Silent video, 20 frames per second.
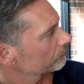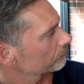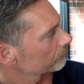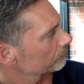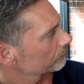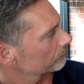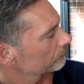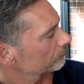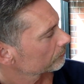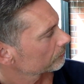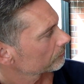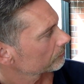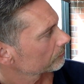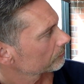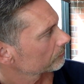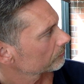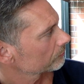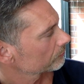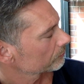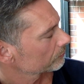
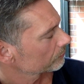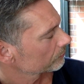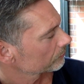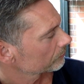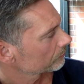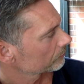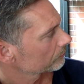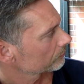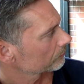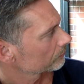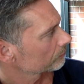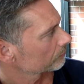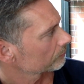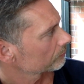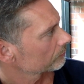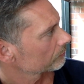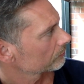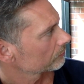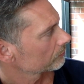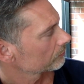
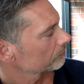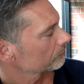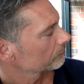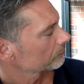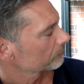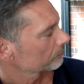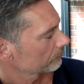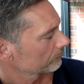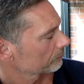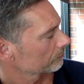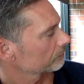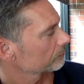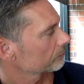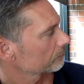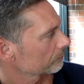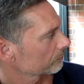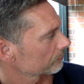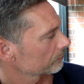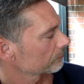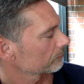
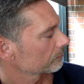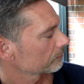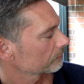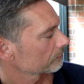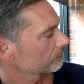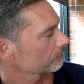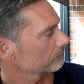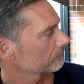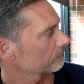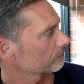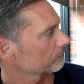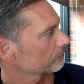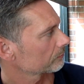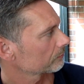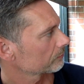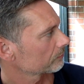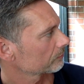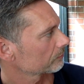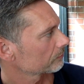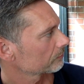
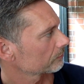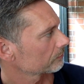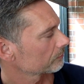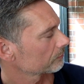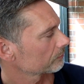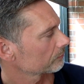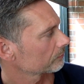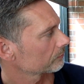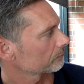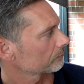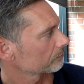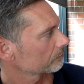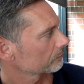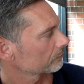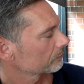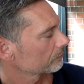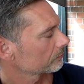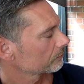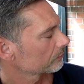(silent)